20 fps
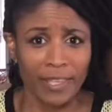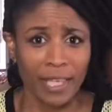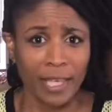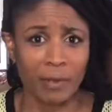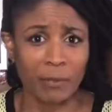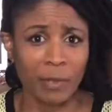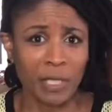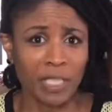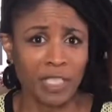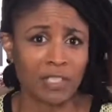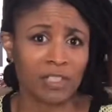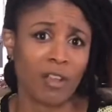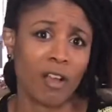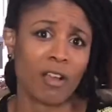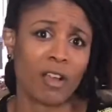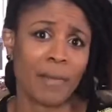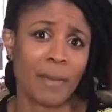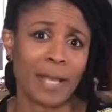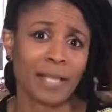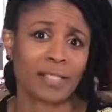And we can
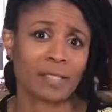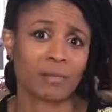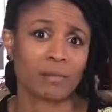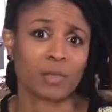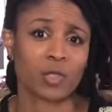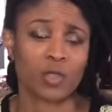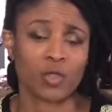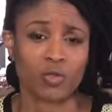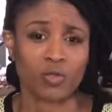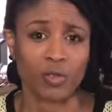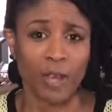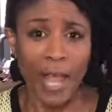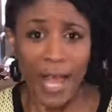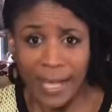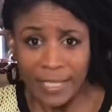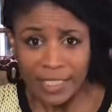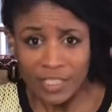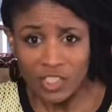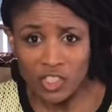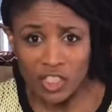talk about some
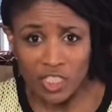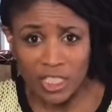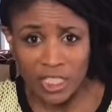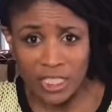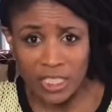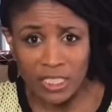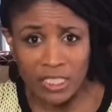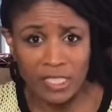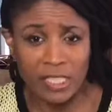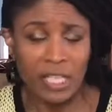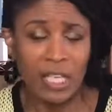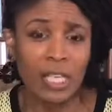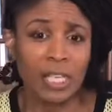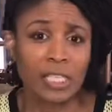strategies